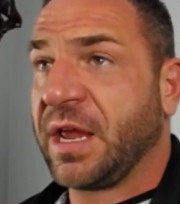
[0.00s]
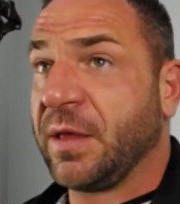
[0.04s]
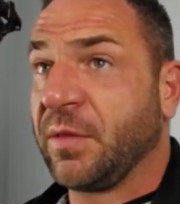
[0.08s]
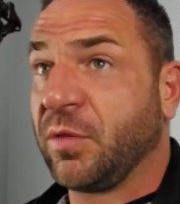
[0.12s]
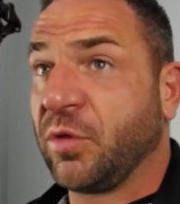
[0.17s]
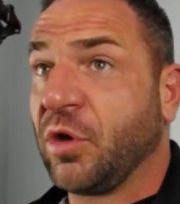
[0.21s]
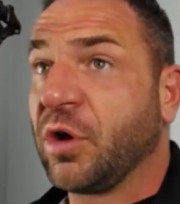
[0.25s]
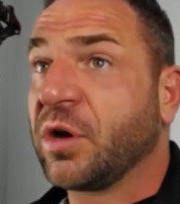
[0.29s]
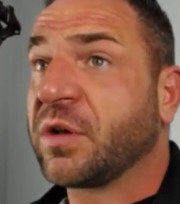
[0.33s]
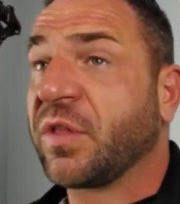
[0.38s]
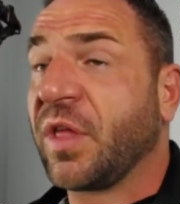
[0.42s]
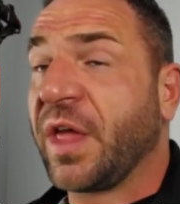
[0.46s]
It
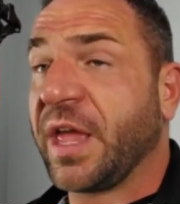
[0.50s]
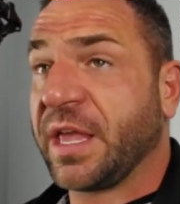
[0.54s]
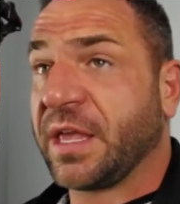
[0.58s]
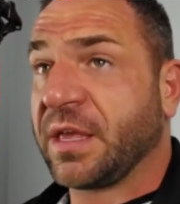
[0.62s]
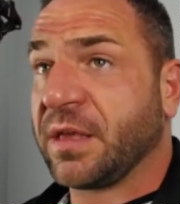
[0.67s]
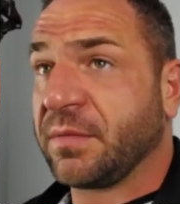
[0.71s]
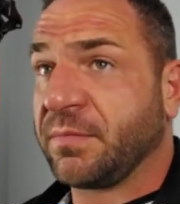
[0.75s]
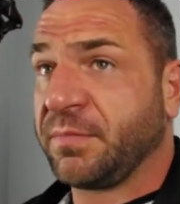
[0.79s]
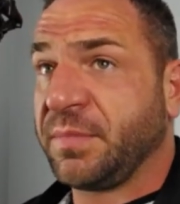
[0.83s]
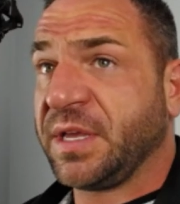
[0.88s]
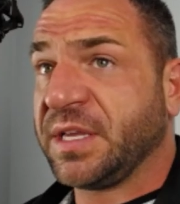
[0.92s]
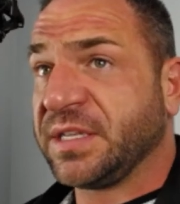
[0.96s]
looked
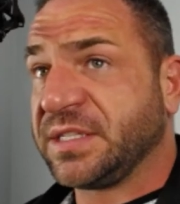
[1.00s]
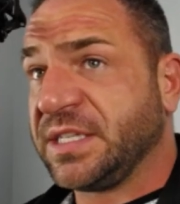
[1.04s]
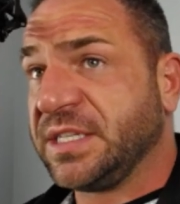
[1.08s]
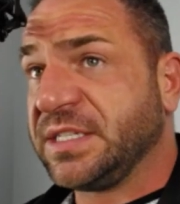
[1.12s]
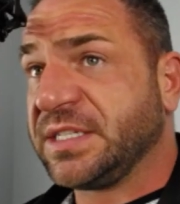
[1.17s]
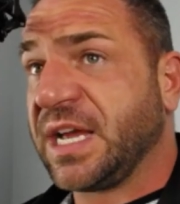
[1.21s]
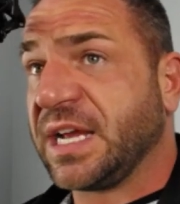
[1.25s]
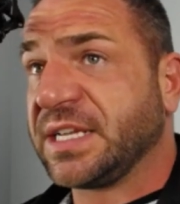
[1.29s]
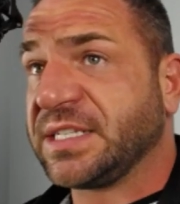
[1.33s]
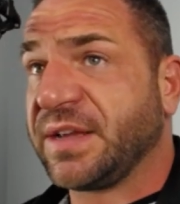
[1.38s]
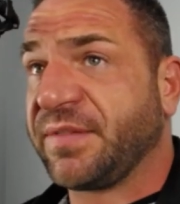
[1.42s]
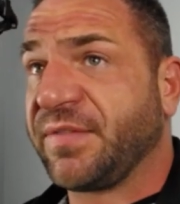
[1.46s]
like, because these
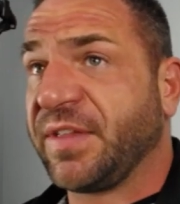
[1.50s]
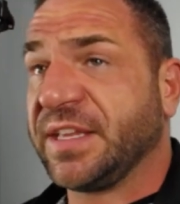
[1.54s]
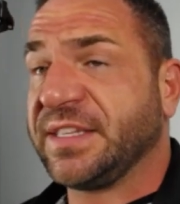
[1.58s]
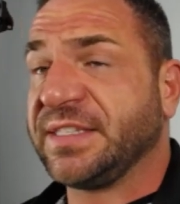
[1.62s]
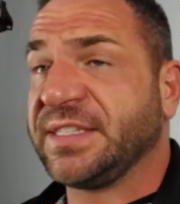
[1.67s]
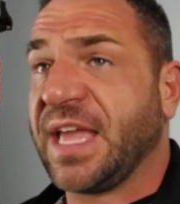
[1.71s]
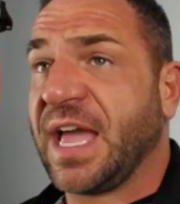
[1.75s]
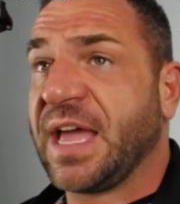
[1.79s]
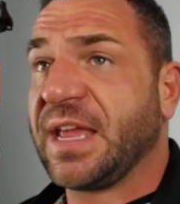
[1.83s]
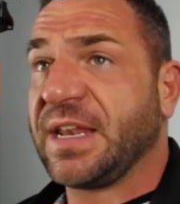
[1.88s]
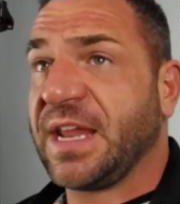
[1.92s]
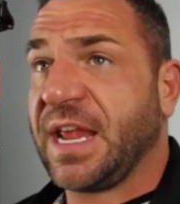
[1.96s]
guys have like
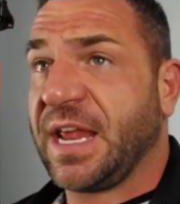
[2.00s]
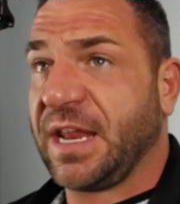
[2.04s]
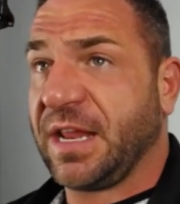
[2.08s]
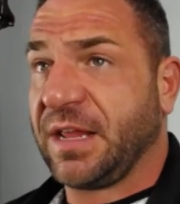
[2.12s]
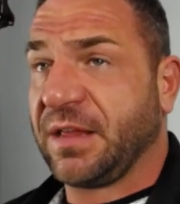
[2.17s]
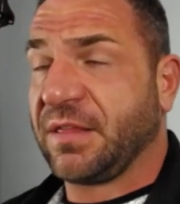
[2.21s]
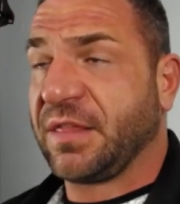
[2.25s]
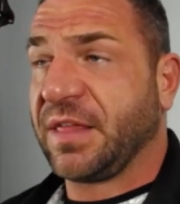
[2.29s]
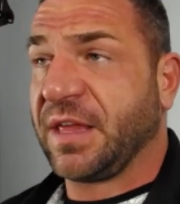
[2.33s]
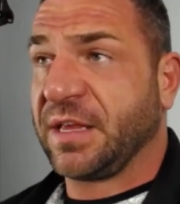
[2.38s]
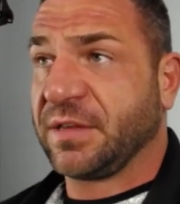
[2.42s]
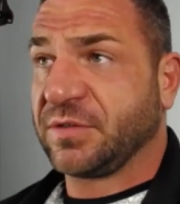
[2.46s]

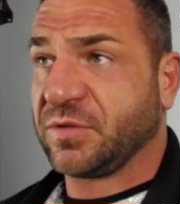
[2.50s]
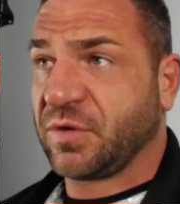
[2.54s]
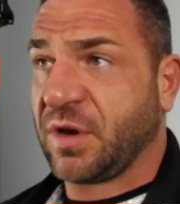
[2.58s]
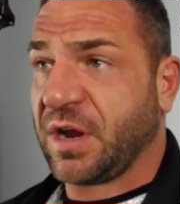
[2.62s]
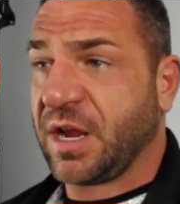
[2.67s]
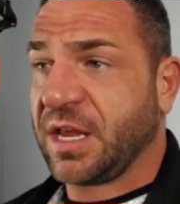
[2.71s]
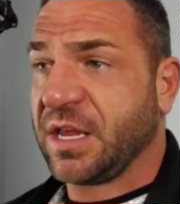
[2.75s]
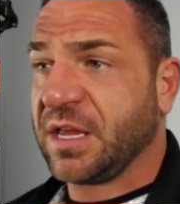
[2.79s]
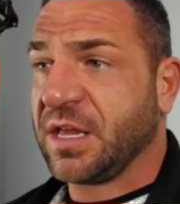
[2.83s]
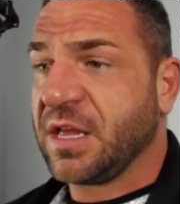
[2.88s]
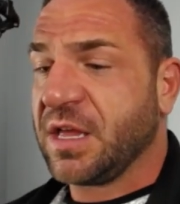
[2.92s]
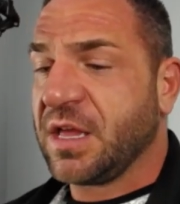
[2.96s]
detonating things,
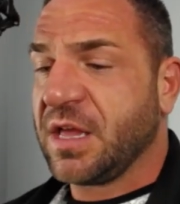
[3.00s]
right?